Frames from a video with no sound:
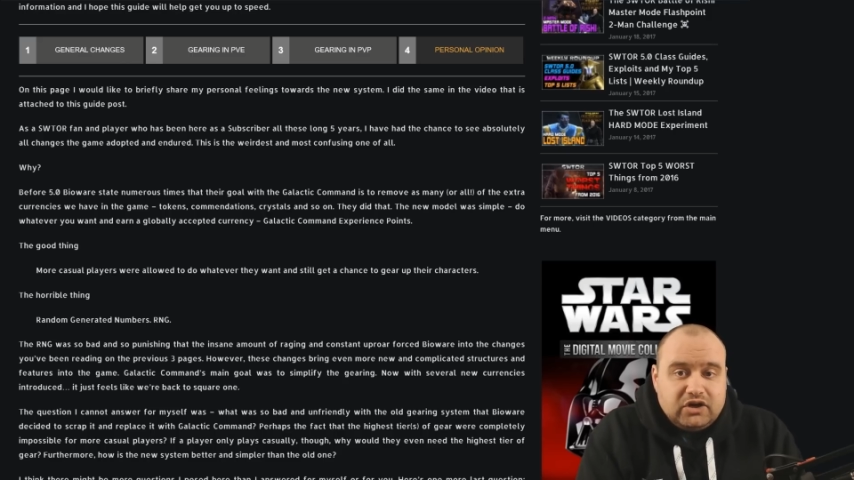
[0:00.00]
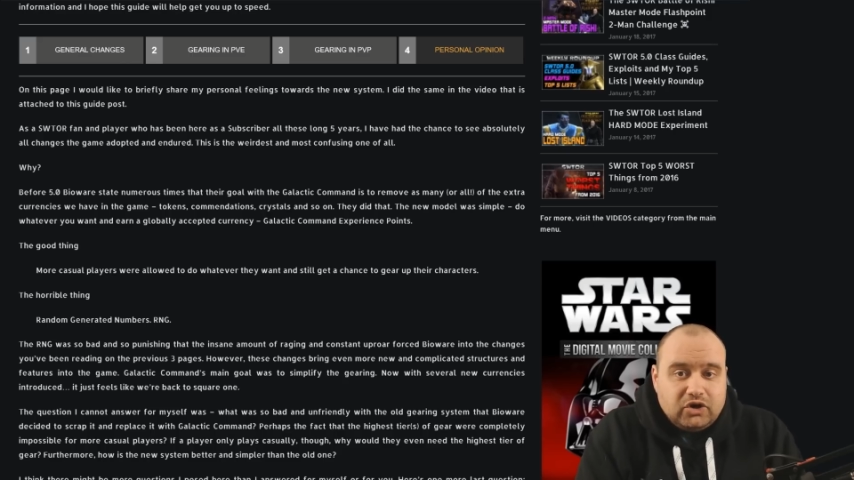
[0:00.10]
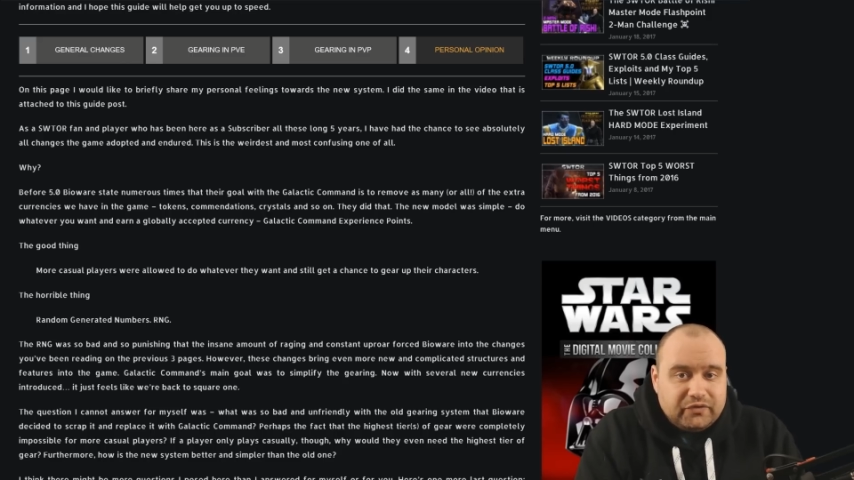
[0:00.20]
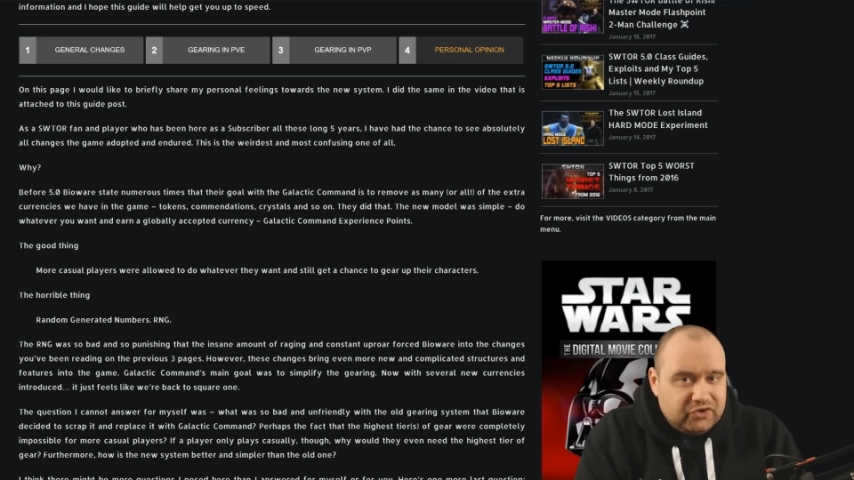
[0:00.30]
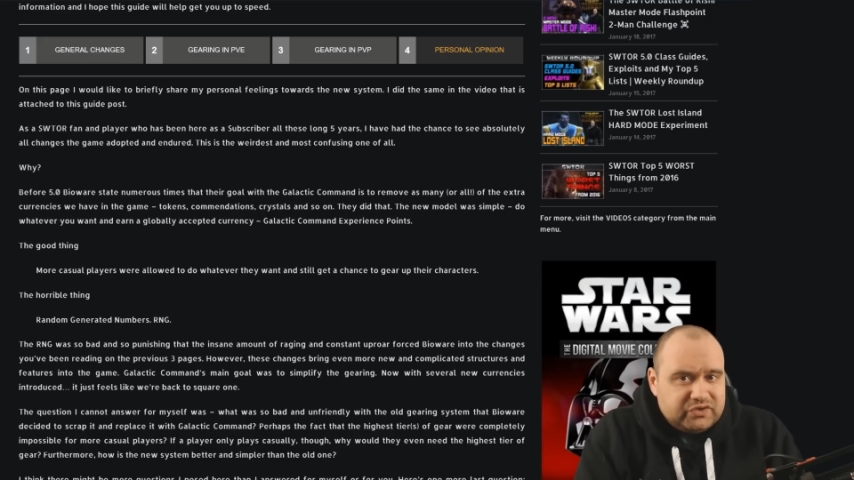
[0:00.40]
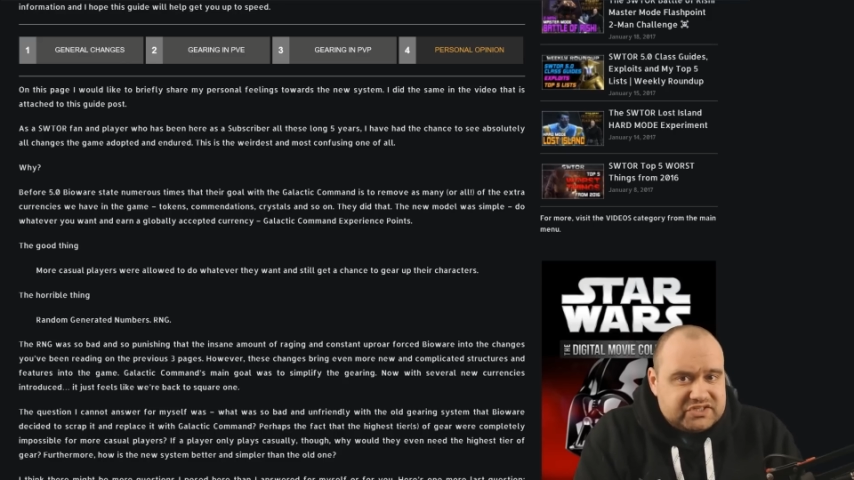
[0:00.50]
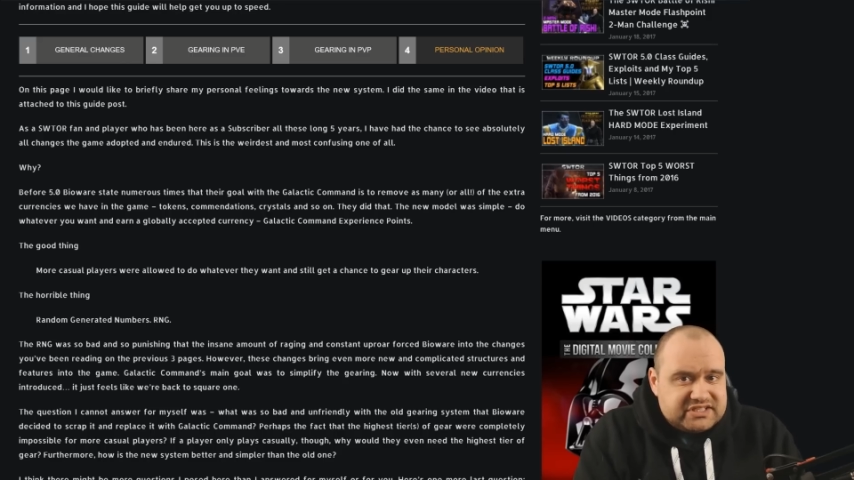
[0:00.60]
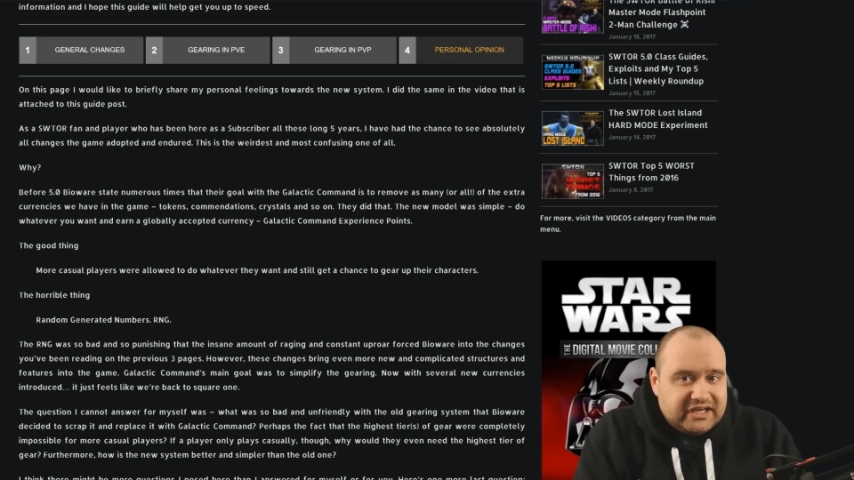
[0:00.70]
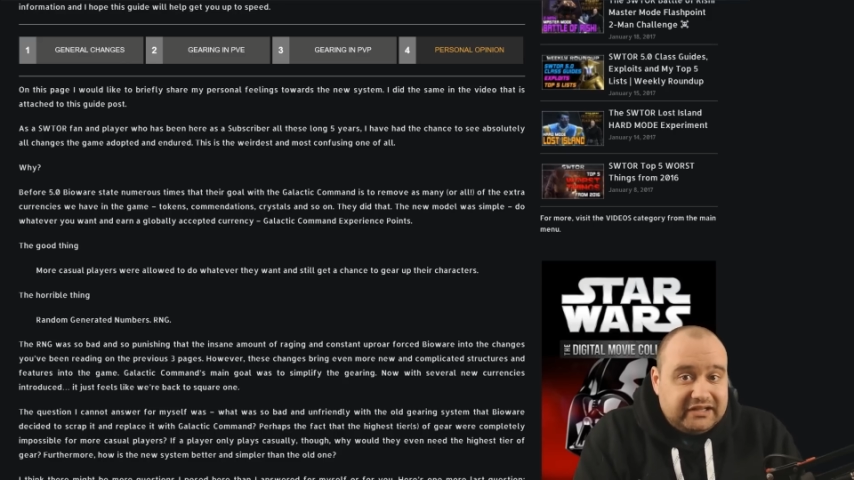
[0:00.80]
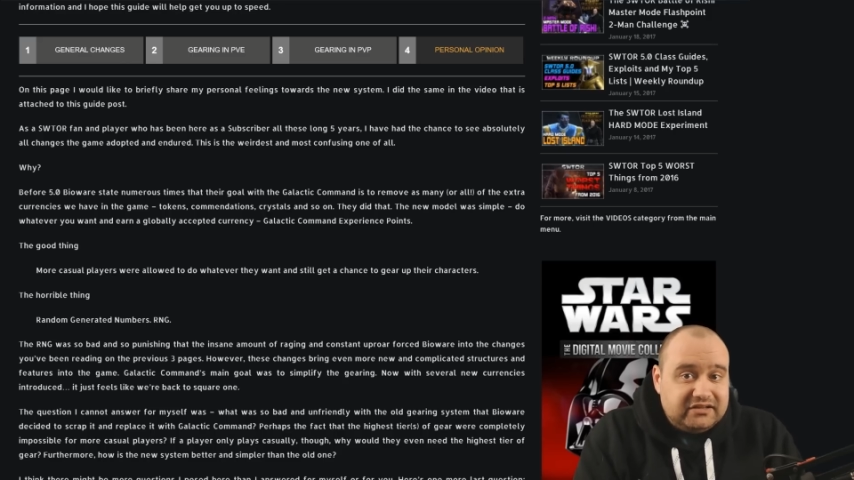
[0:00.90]
On the other
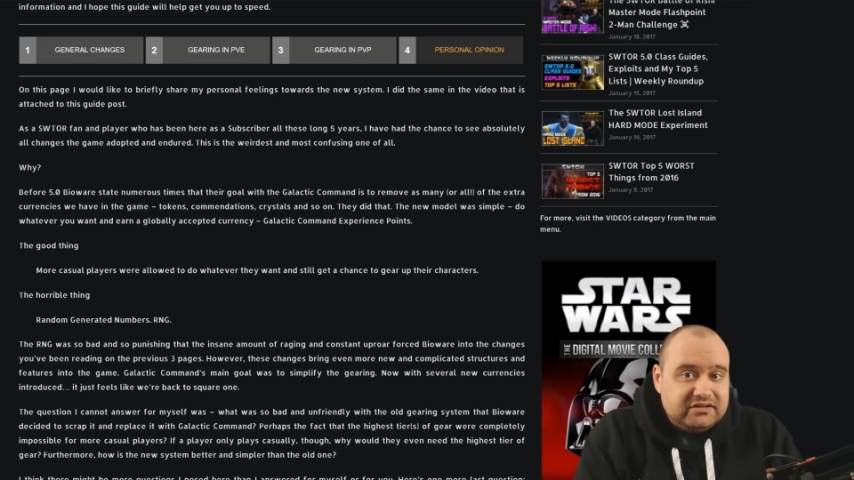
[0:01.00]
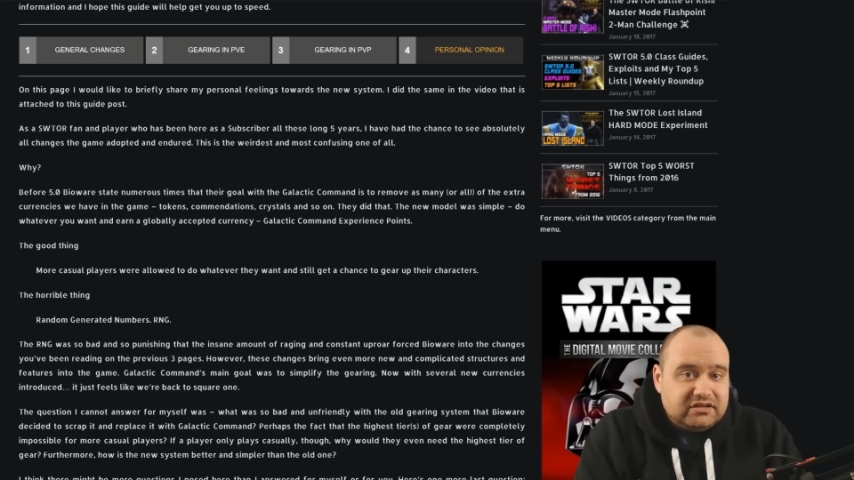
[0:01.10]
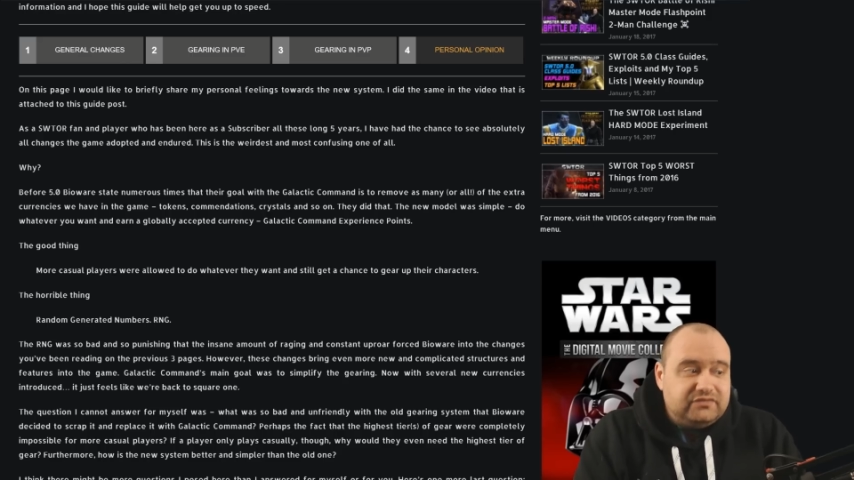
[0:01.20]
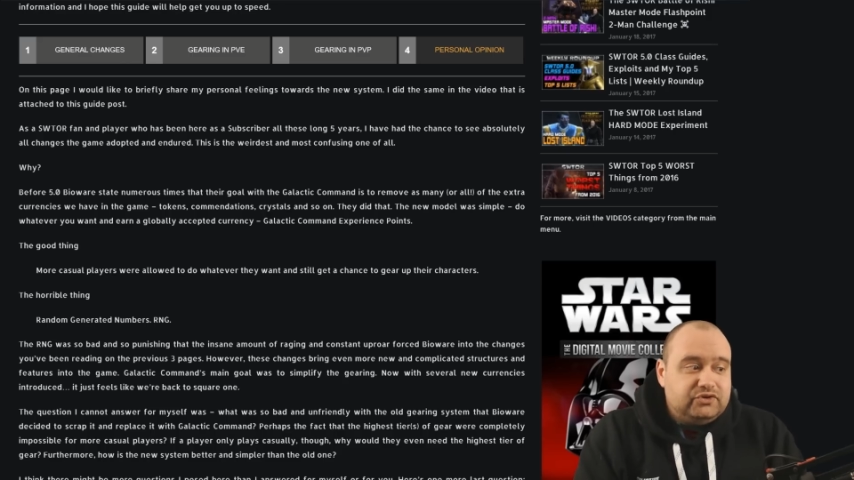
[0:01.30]
side, if